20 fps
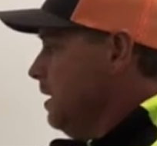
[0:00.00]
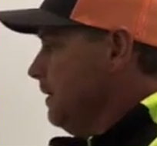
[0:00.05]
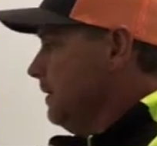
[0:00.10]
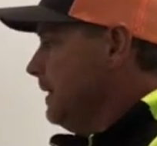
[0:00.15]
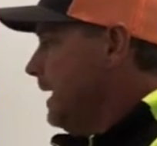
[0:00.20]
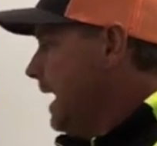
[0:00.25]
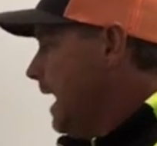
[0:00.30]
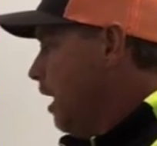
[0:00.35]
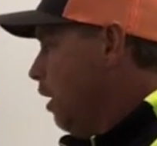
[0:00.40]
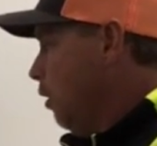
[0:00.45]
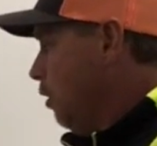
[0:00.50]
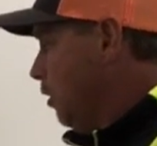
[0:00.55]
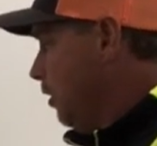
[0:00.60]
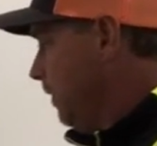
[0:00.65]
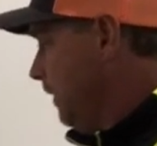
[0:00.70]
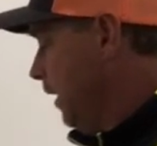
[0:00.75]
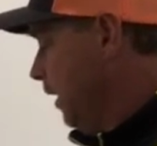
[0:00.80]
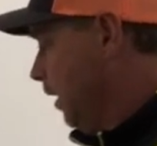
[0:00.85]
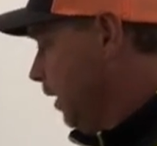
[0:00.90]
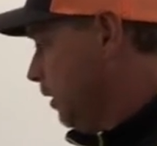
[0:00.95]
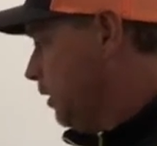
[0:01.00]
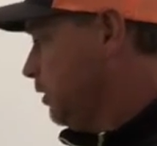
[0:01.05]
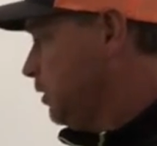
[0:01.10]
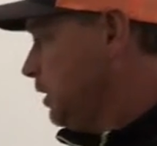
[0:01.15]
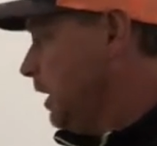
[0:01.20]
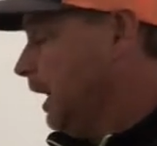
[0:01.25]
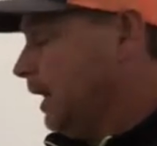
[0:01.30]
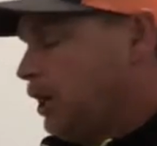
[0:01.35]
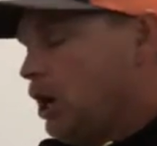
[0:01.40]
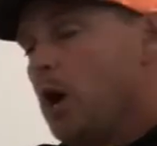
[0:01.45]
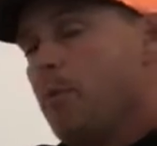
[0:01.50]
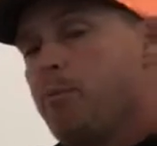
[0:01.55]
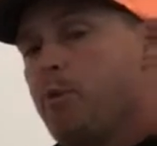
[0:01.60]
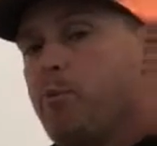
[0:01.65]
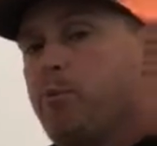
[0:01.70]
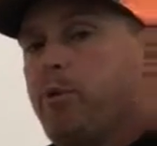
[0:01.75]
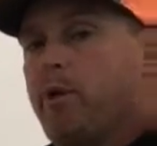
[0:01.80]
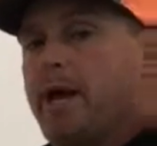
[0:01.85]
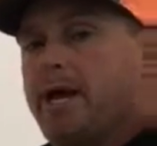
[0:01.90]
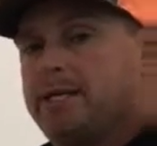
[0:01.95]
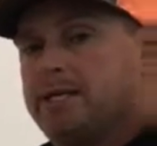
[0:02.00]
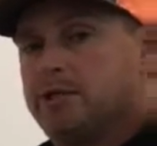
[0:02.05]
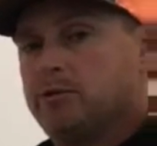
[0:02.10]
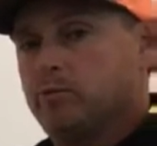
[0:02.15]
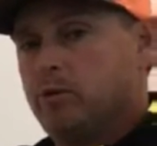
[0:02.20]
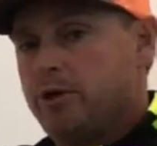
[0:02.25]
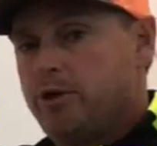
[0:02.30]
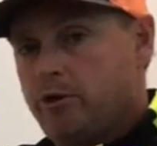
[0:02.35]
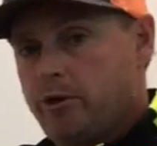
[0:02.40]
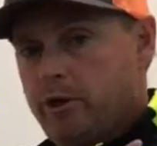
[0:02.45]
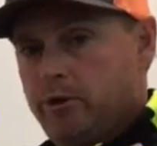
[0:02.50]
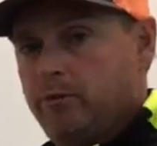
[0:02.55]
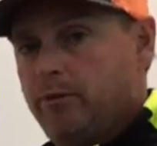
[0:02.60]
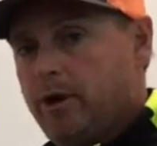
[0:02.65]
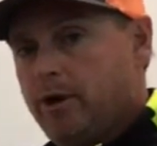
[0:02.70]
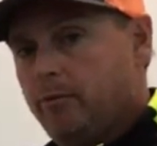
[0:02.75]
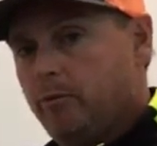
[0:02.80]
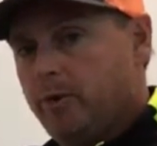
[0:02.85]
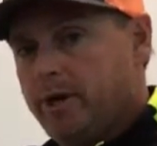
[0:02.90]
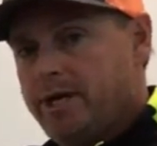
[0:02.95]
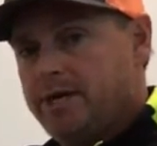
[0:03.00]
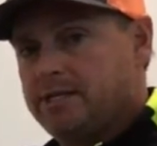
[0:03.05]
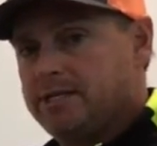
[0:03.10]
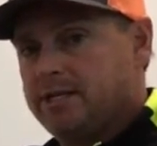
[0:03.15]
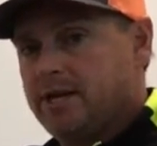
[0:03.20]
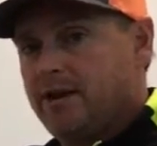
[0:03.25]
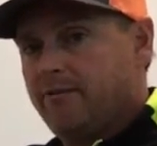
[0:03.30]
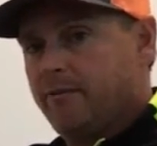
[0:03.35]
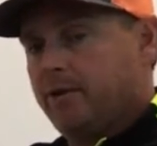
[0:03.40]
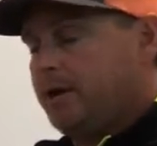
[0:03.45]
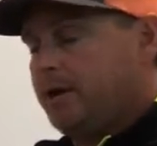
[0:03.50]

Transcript: Now, there are a couple places where you can run Rediscover